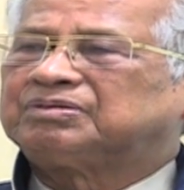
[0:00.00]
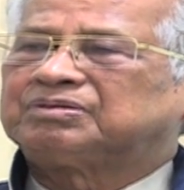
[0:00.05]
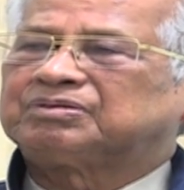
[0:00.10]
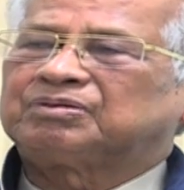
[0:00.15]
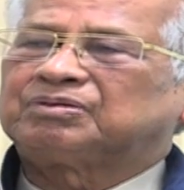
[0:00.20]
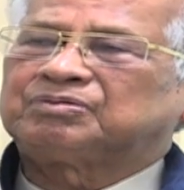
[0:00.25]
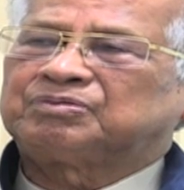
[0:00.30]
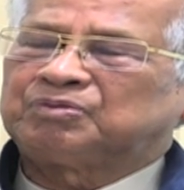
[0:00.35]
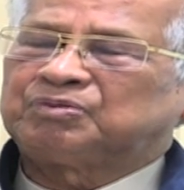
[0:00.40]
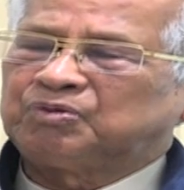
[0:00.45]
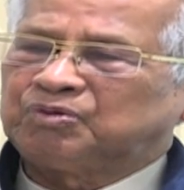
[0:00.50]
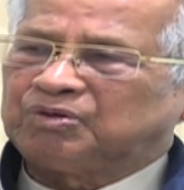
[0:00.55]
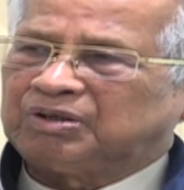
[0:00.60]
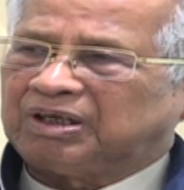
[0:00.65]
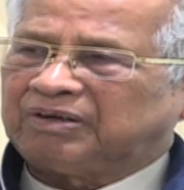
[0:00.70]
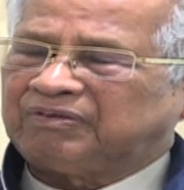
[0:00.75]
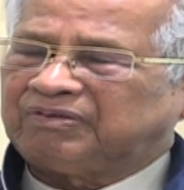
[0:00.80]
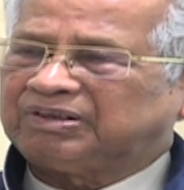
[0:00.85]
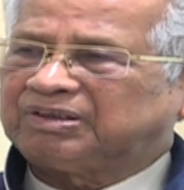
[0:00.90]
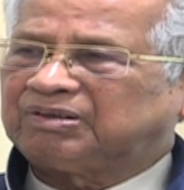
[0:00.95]
Food
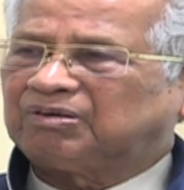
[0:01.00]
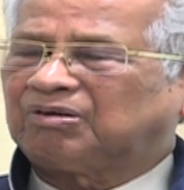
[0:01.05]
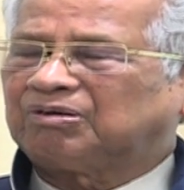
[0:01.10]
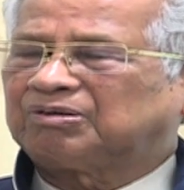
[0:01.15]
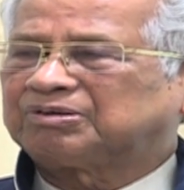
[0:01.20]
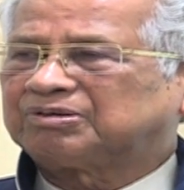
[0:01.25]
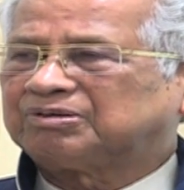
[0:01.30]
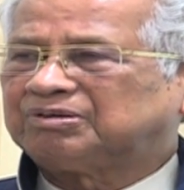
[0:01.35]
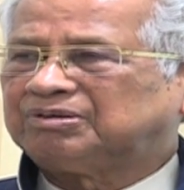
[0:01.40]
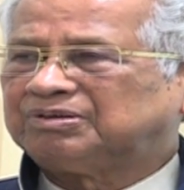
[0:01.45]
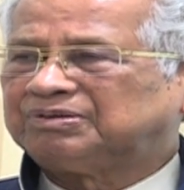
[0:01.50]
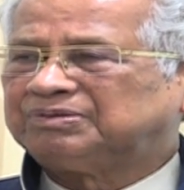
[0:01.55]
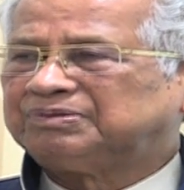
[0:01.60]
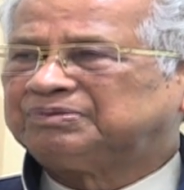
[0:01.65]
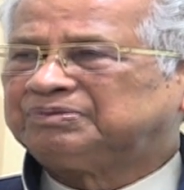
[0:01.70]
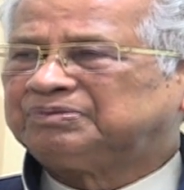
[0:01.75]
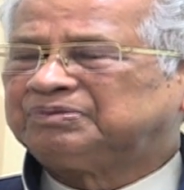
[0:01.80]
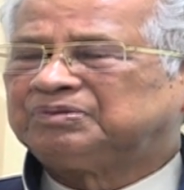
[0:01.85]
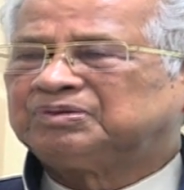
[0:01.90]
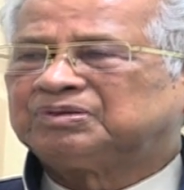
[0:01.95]
habit also.
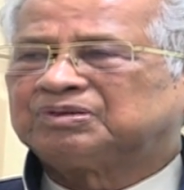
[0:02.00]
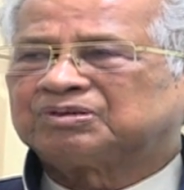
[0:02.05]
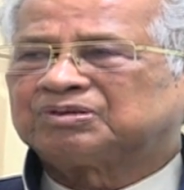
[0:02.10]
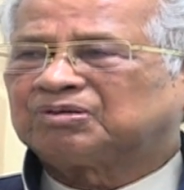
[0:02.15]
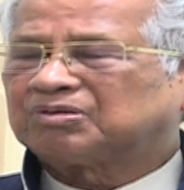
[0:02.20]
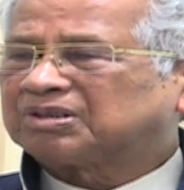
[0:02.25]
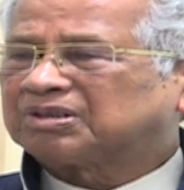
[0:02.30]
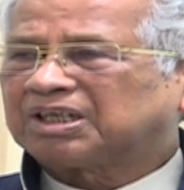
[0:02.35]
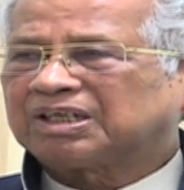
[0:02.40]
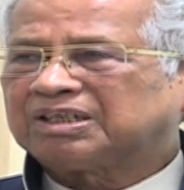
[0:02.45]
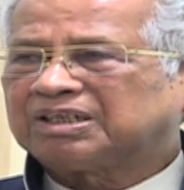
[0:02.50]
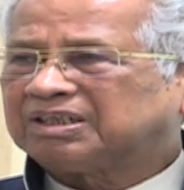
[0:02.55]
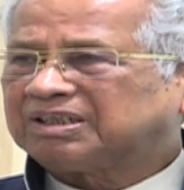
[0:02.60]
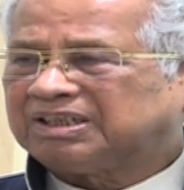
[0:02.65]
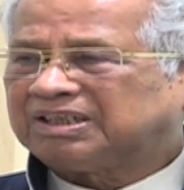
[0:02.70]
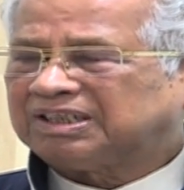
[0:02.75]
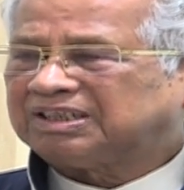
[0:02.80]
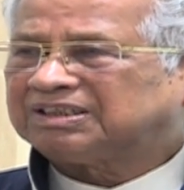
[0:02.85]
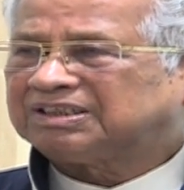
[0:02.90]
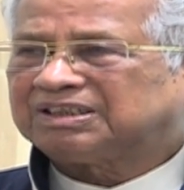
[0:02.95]
So, certain
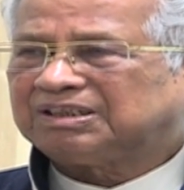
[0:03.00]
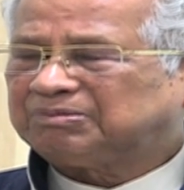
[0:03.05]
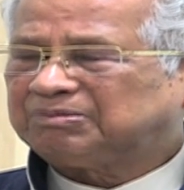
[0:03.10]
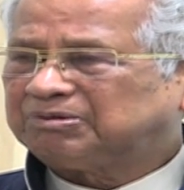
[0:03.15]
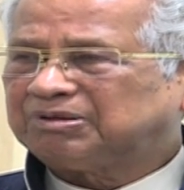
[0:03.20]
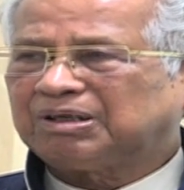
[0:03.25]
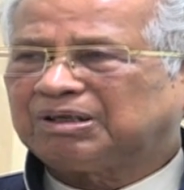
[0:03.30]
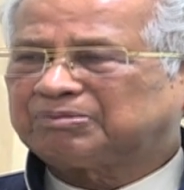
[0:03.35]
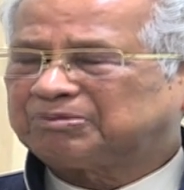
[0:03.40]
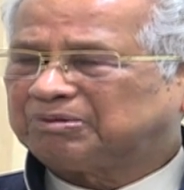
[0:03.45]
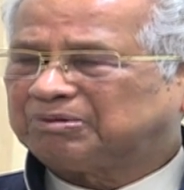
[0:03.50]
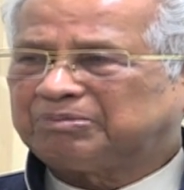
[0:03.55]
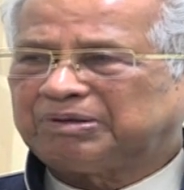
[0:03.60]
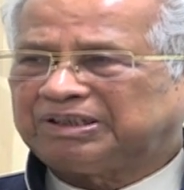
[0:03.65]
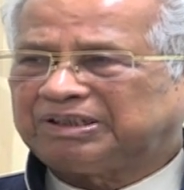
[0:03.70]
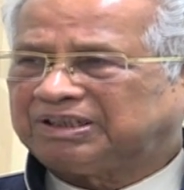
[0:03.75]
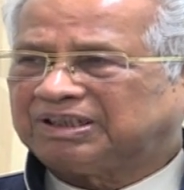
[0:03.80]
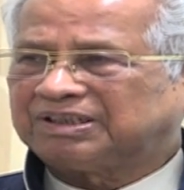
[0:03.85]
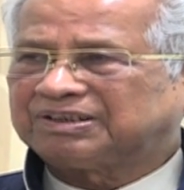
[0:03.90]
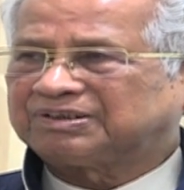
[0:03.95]
things if you have to
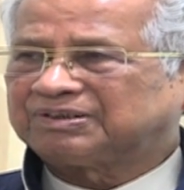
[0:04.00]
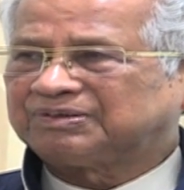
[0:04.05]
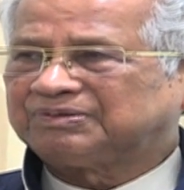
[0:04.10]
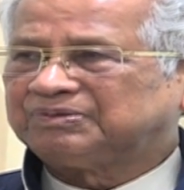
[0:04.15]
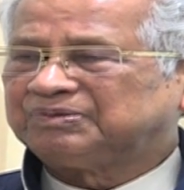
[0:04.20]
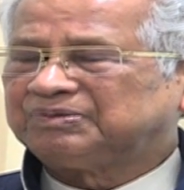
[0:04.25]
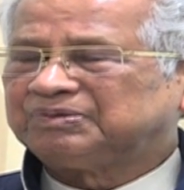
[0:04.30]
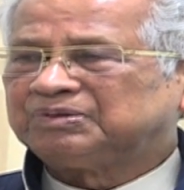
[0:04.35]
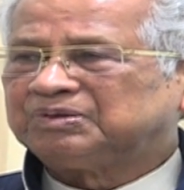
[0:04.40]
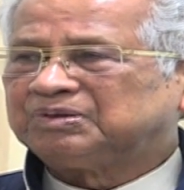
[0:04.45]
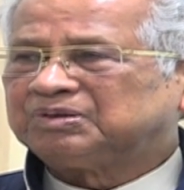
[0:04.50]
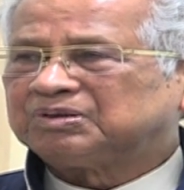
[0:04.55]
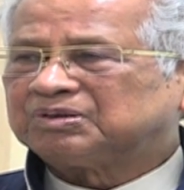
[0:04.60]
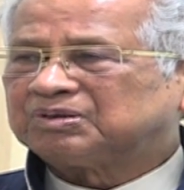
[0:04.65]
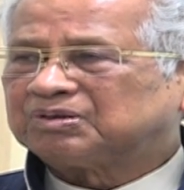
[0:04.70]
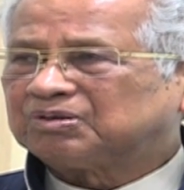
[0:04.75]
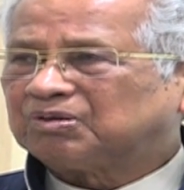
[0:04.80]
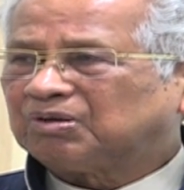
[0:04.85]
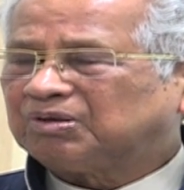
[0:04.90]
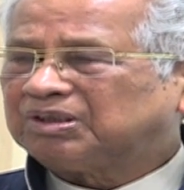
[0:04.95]
measure.
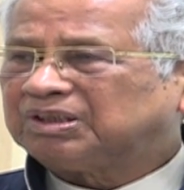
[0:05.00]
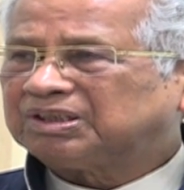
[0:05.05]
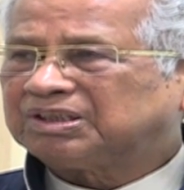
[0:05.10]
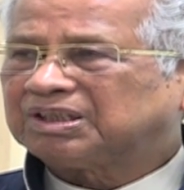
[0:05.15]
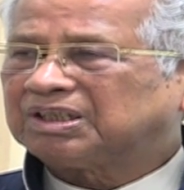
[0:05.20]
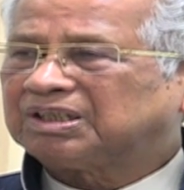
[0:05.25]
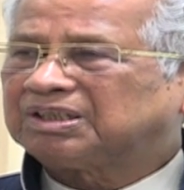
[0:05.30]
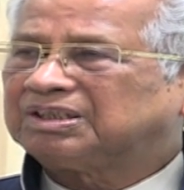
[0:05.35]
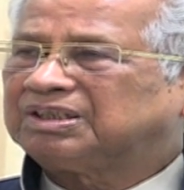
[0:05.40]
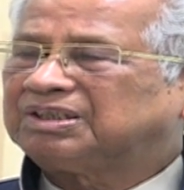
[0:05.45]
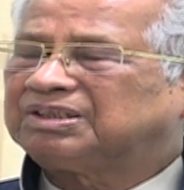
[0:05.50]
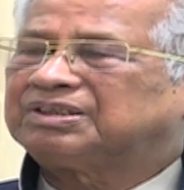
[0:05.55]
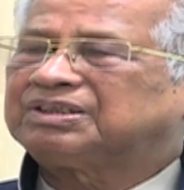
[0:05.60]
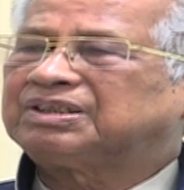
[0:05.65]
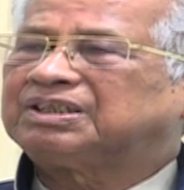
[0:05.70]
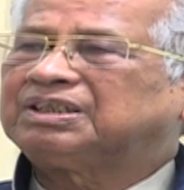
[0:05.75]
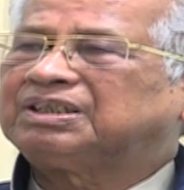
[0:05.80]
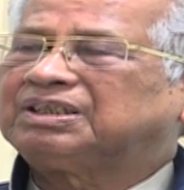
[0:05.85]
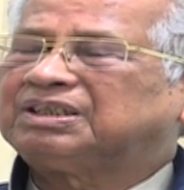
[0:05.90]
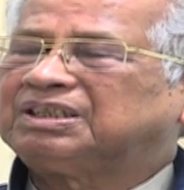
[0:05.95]
So,
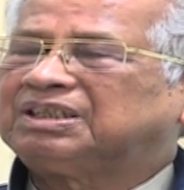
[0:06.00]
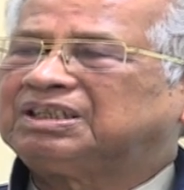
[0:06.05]
insurgency in